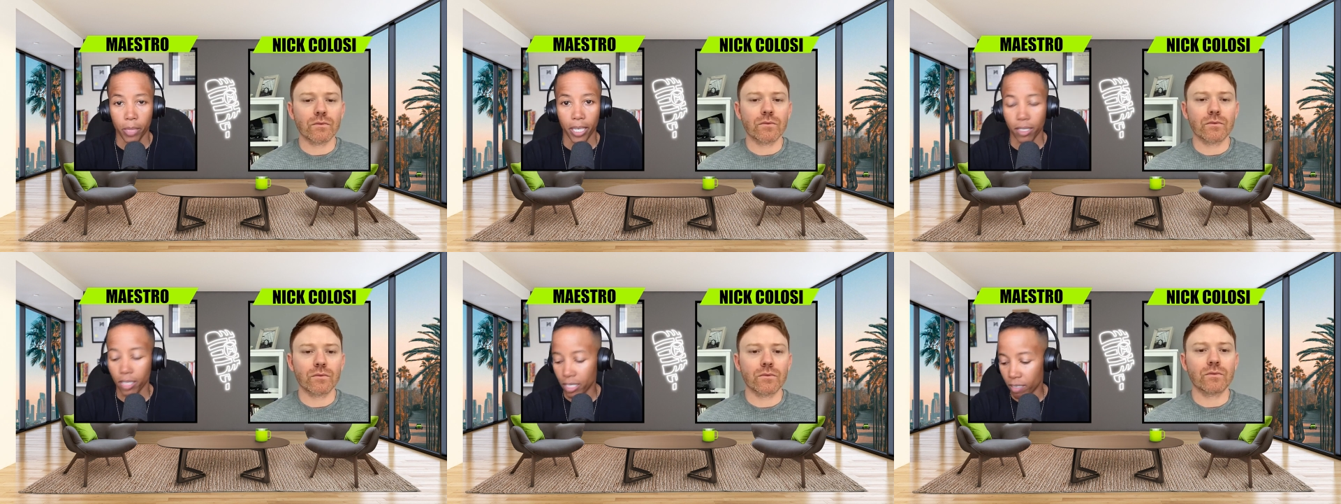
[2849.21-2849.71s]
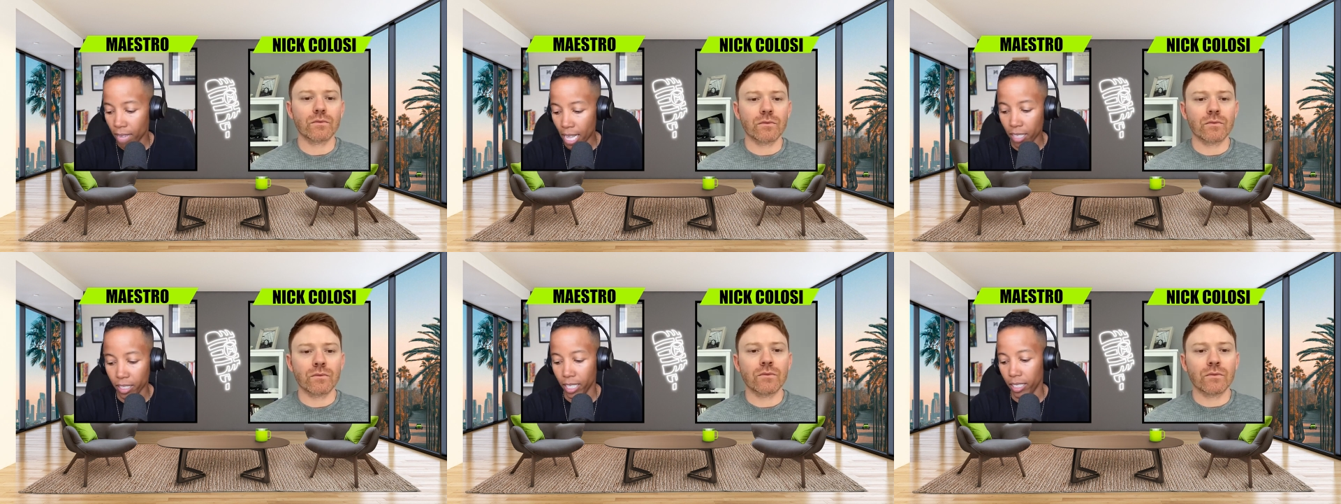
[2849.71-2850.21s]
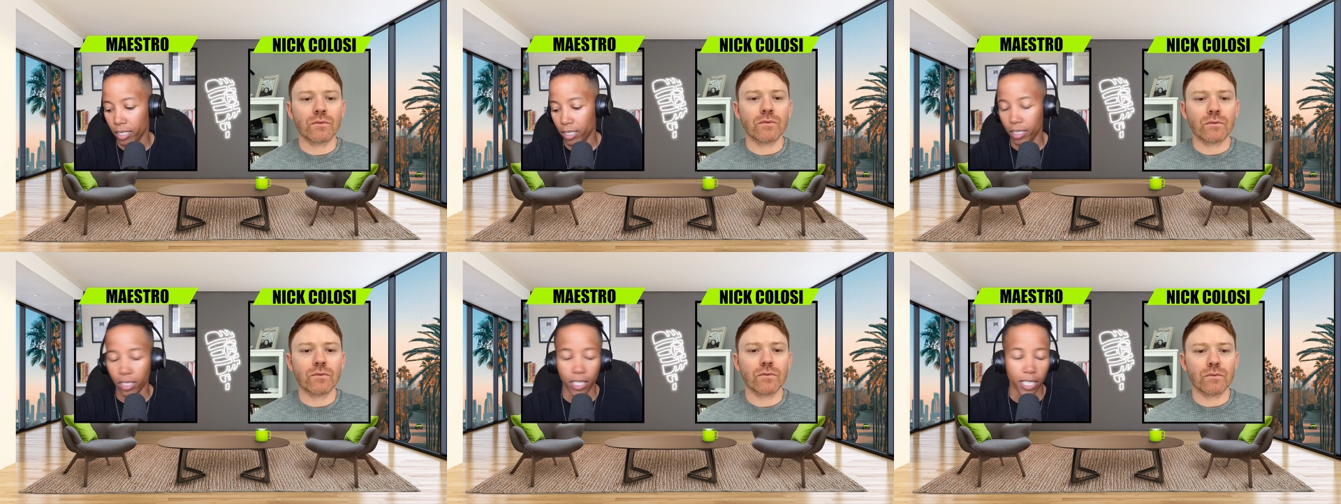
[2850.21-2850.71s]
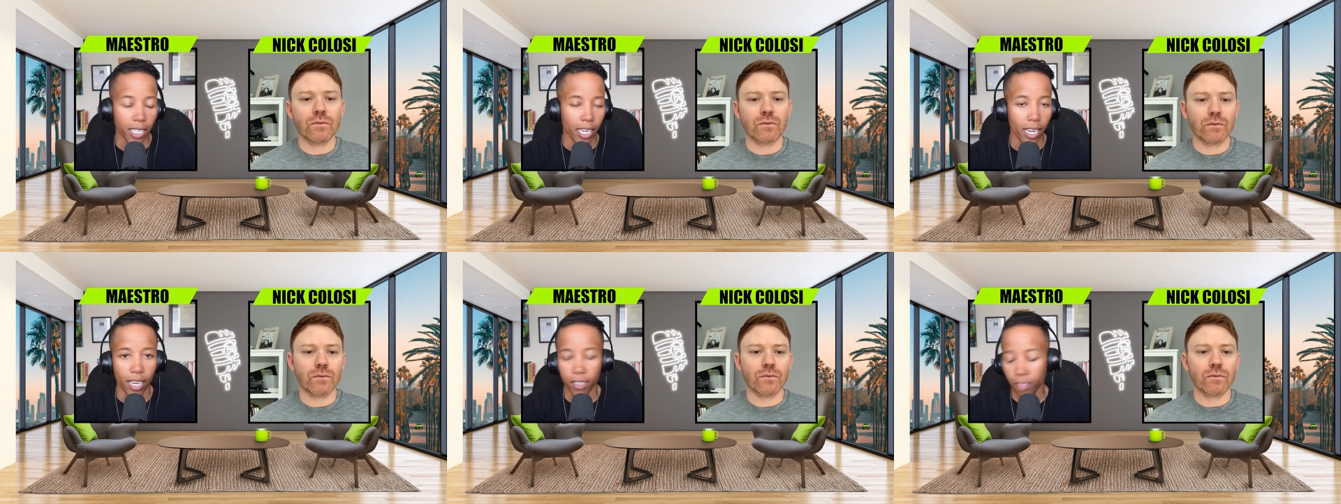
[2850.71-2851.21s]
Speaker 1: It's validated.
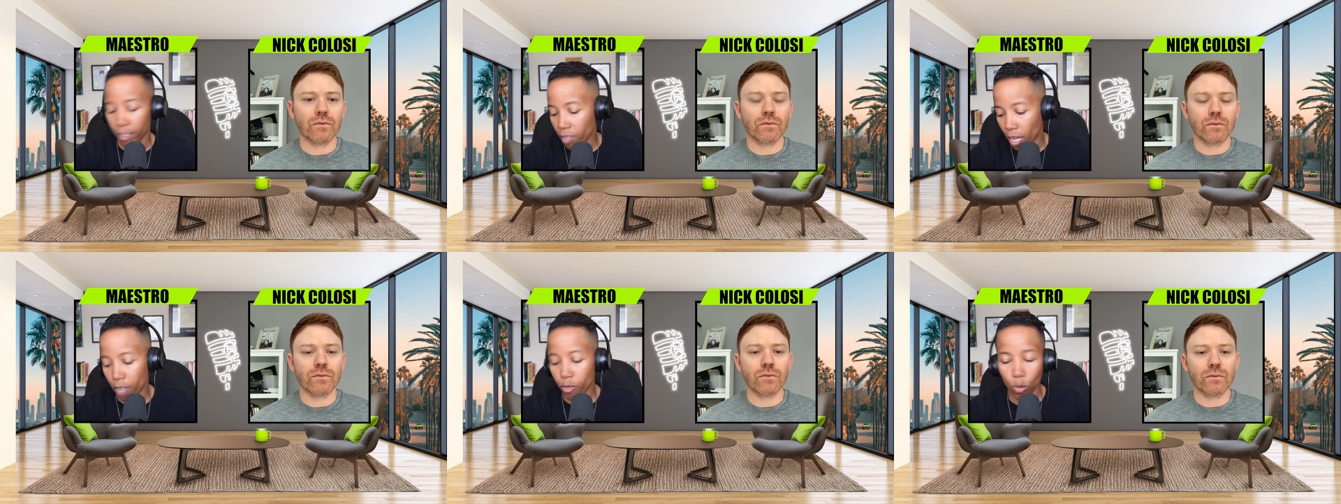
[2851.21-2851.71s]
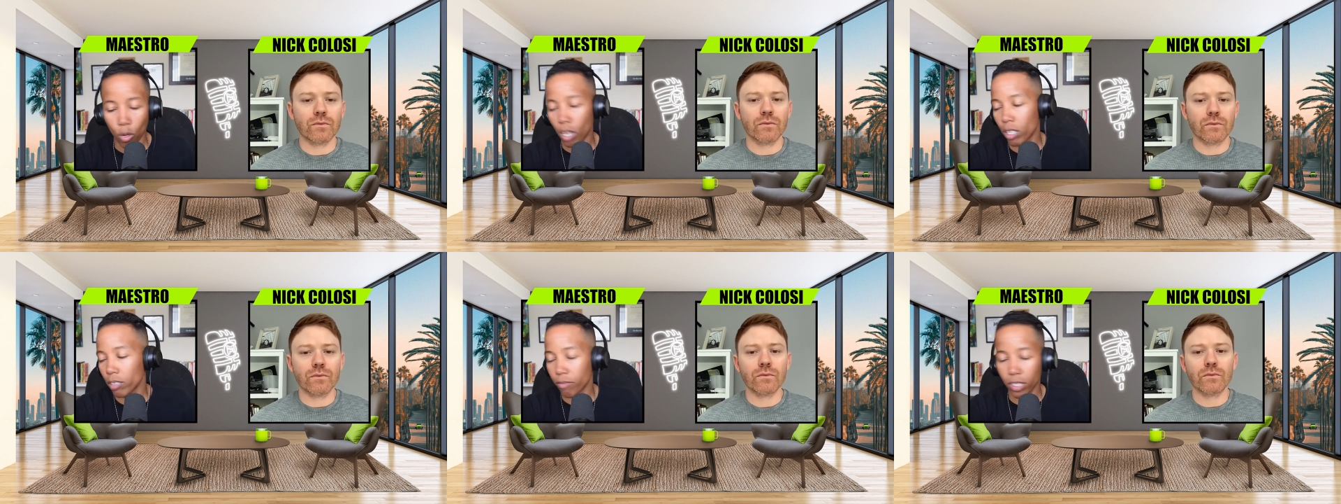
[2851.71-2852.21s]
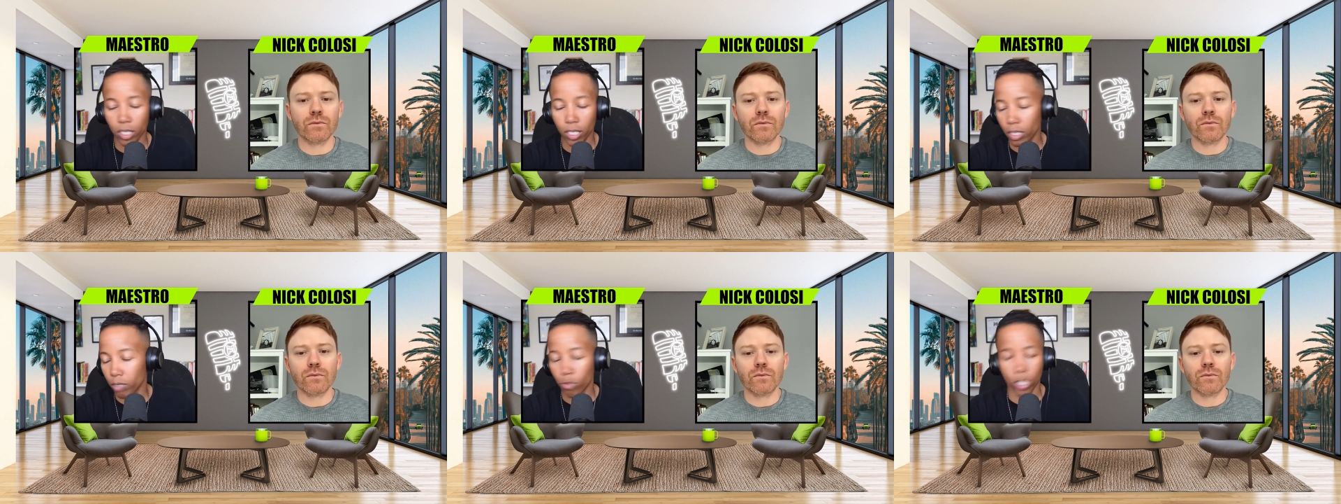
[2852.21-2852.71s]
Uh, they've gone through all of the